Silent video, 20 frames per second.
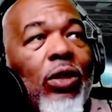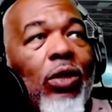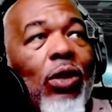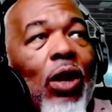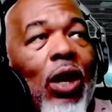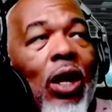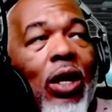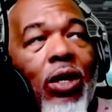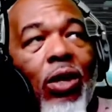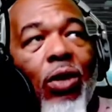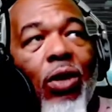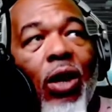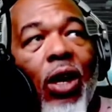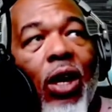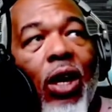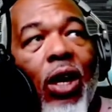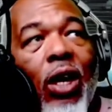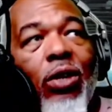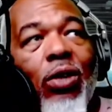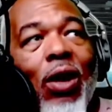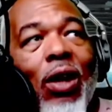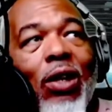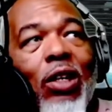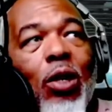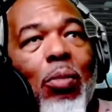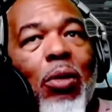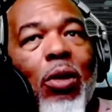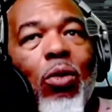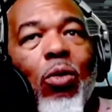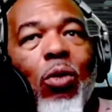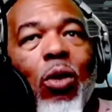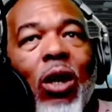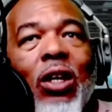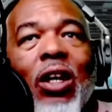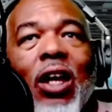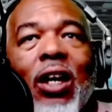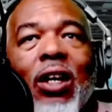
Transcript: So you you you have to be worried.